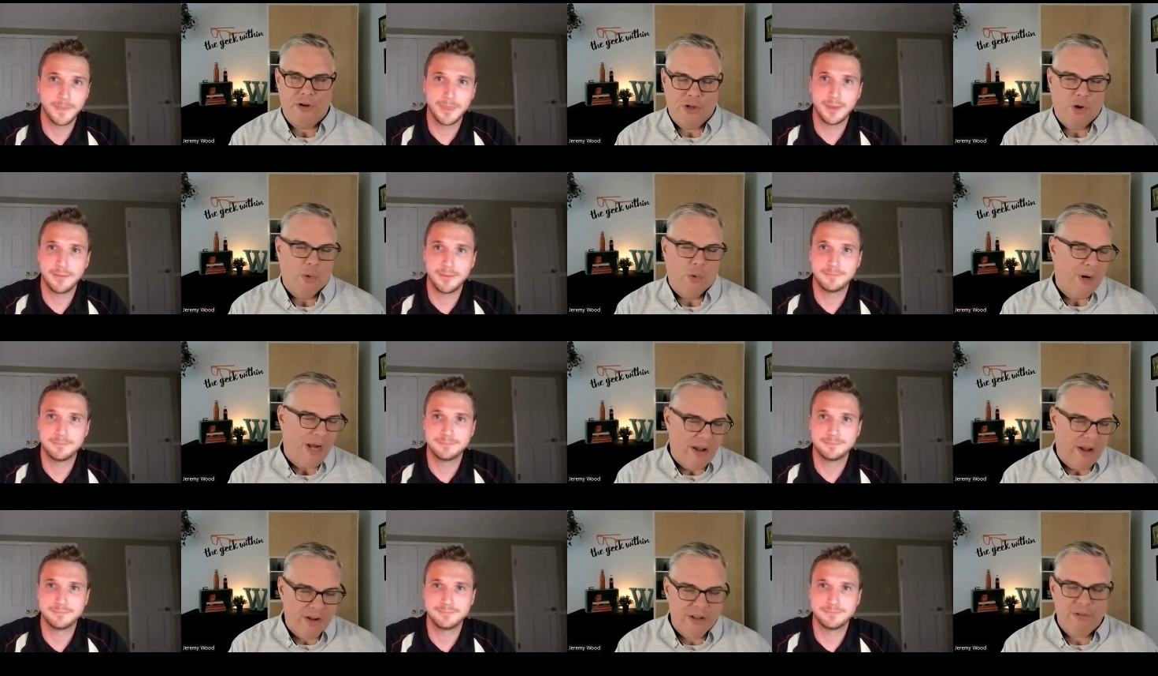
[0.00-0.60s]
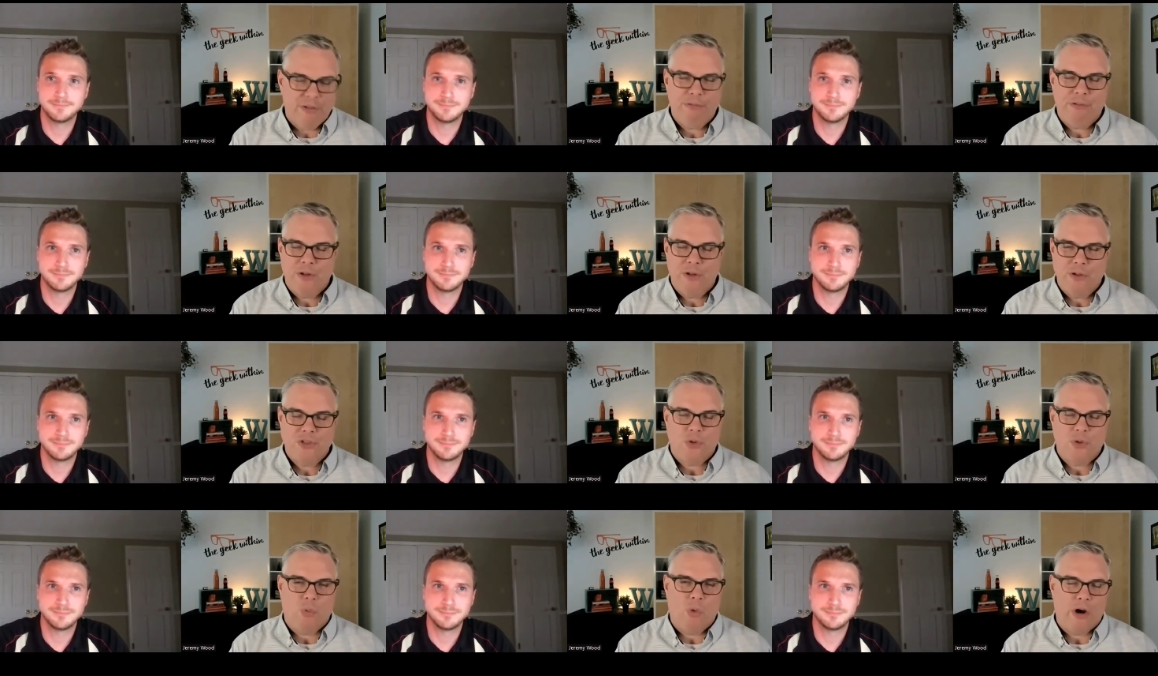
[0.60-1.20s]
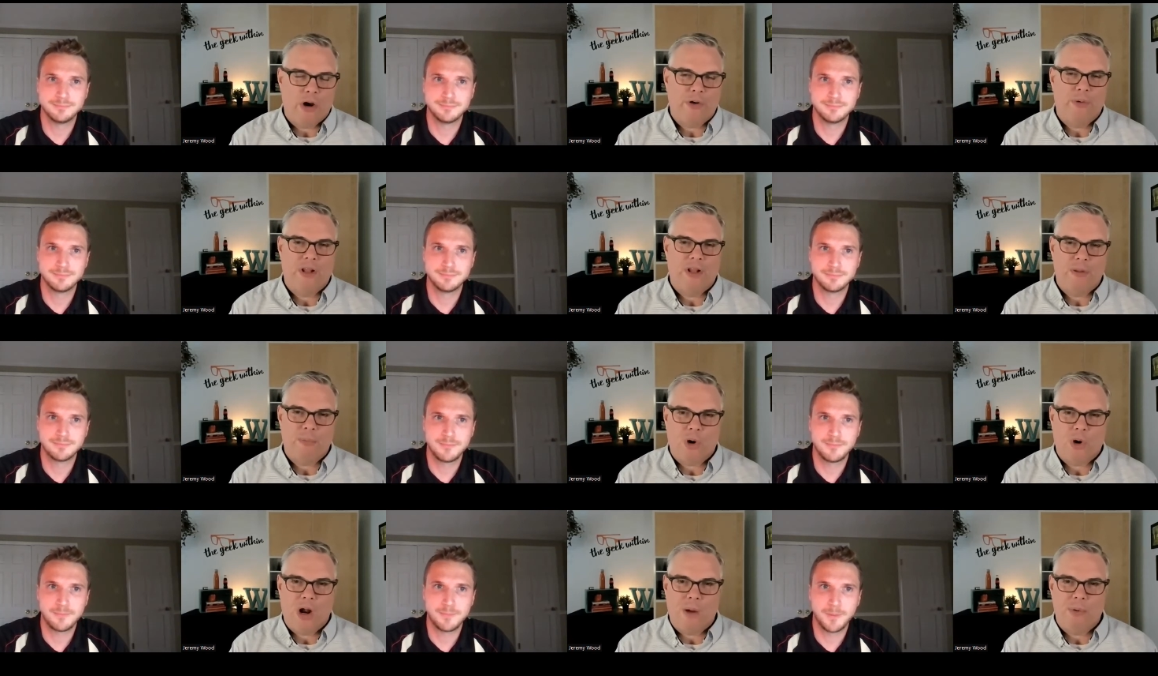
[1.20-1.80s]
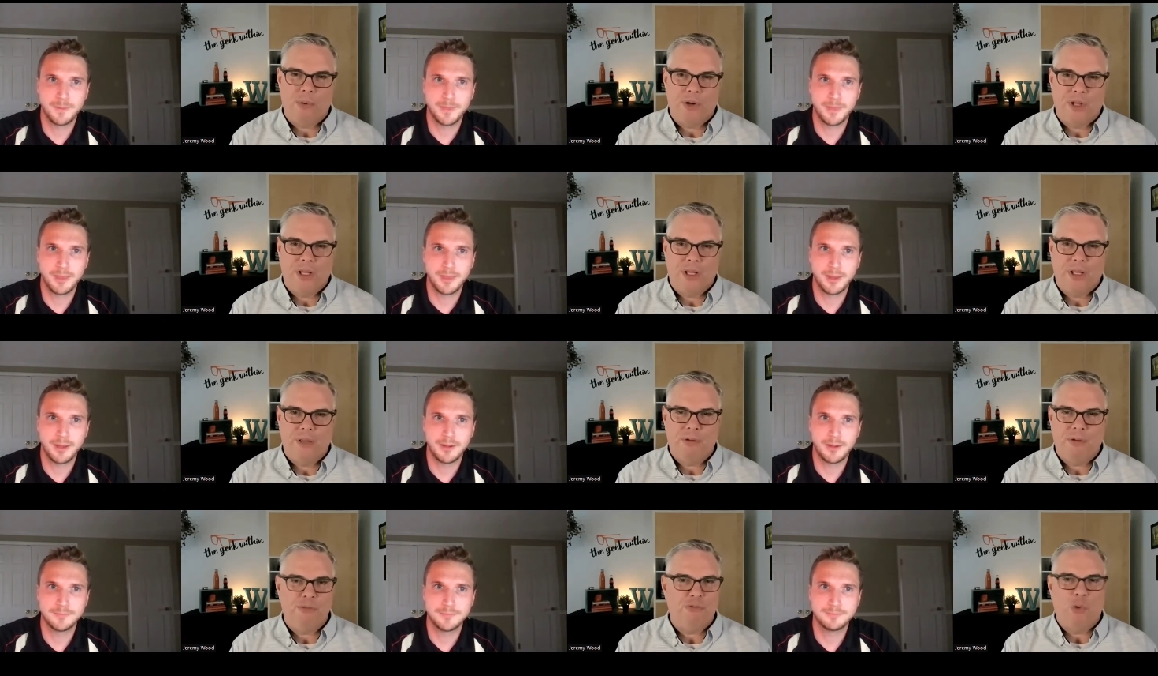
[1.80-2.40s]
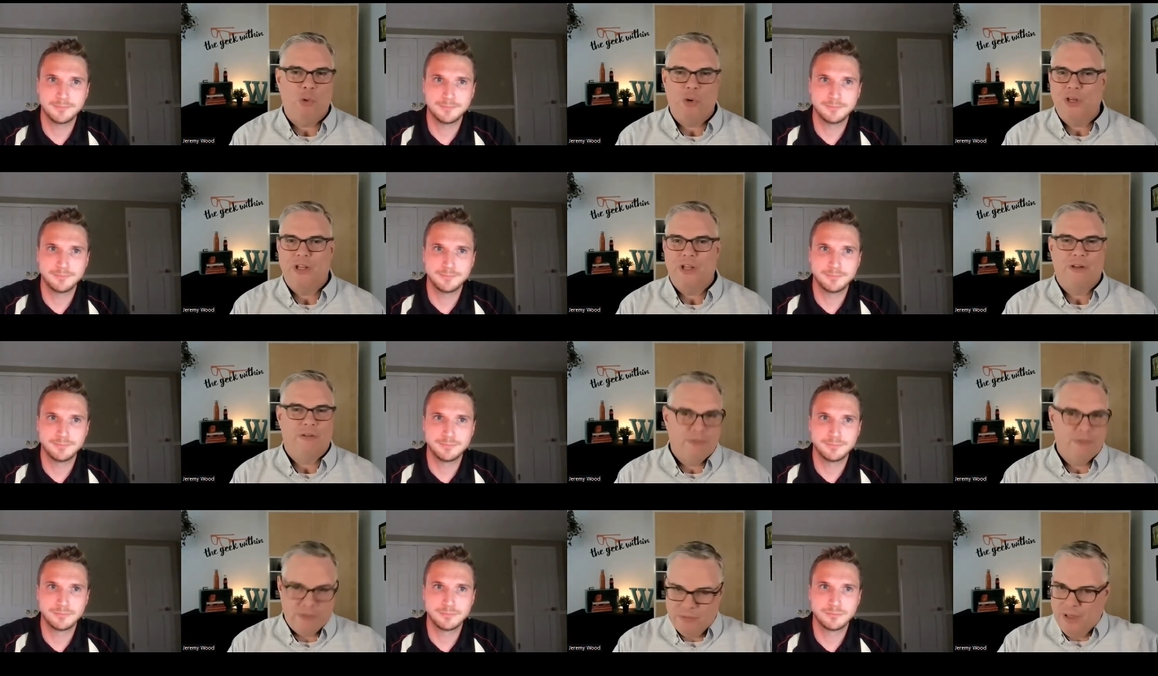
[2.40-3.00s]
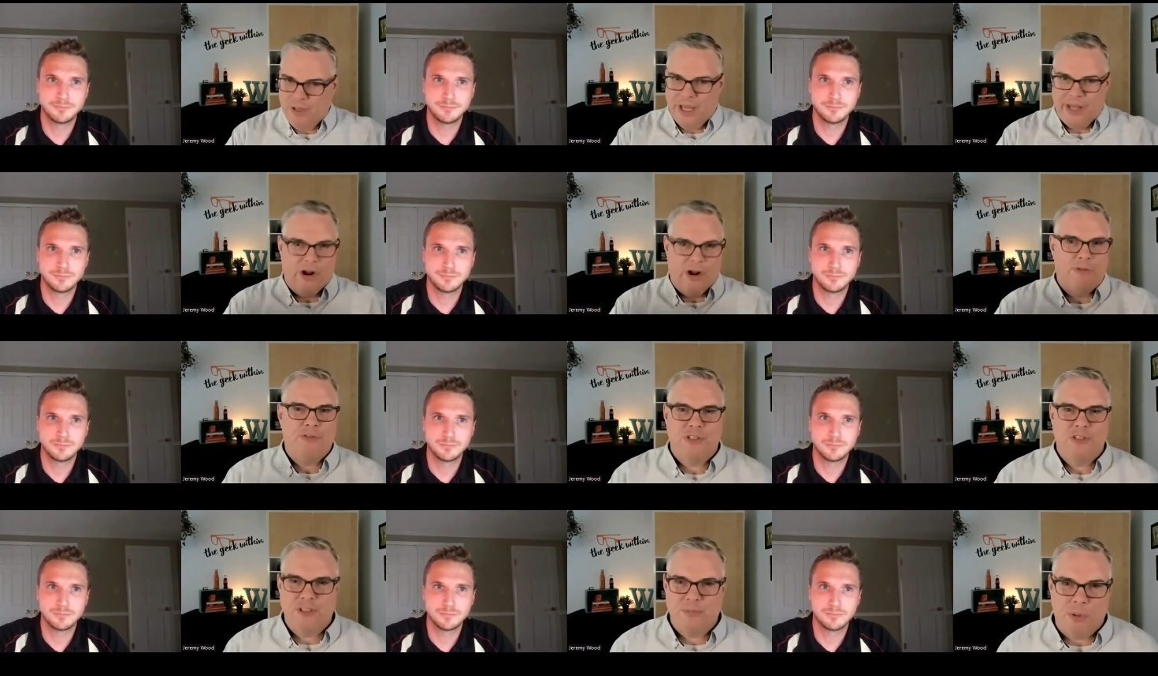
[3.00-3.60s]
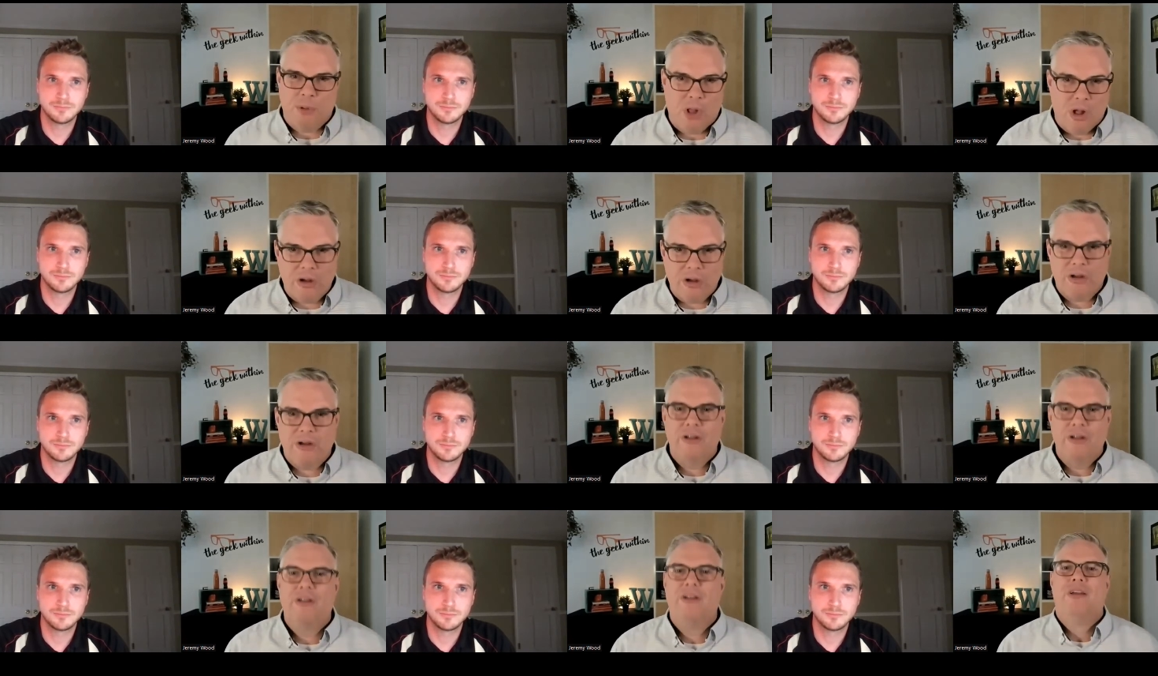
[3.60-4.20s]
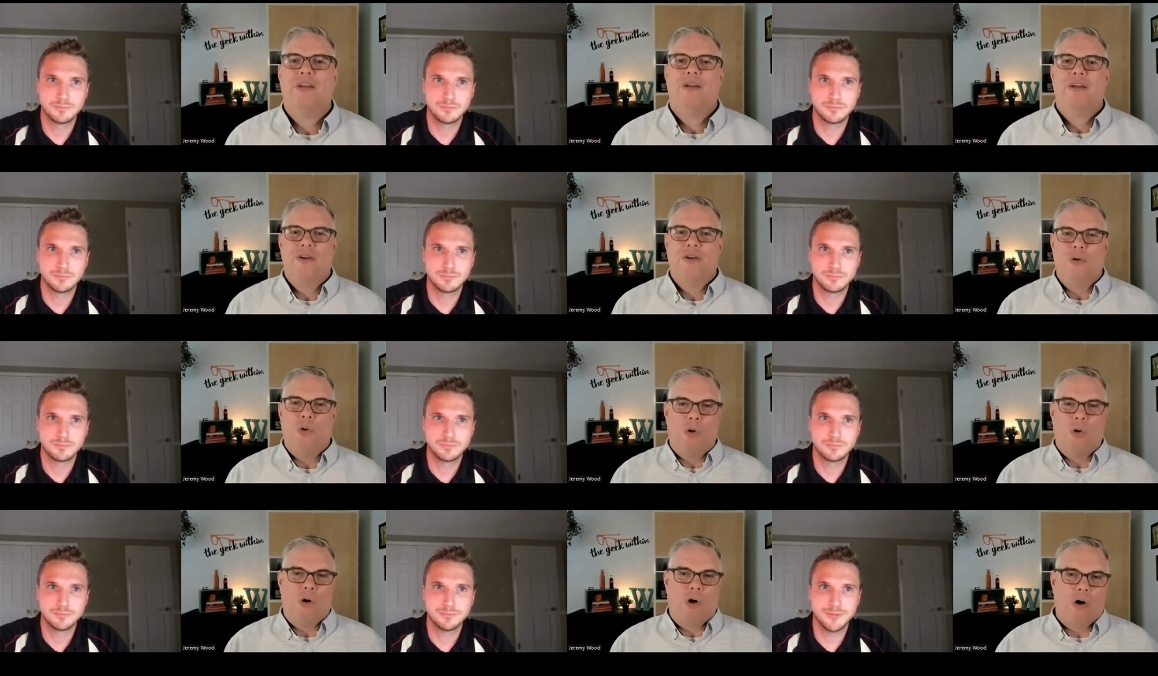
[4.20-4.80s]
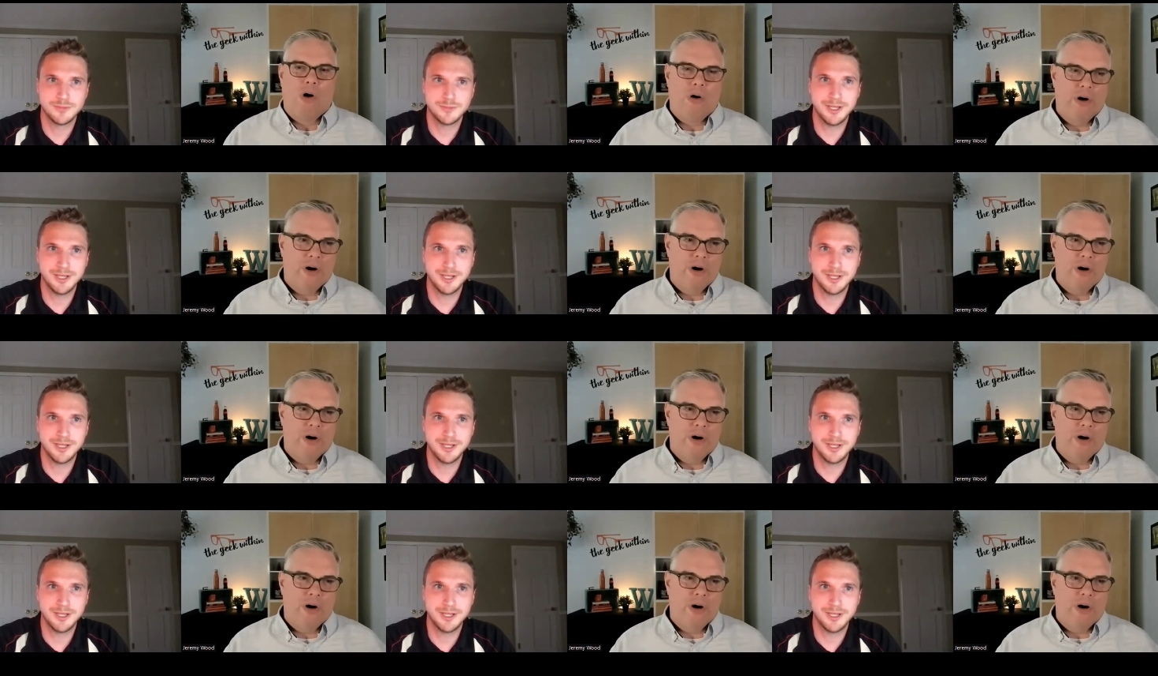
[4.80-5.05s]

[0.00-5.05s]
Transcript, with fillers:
Speaker 1: are you going out in the fields or walking around the property before you head off to Splunk, or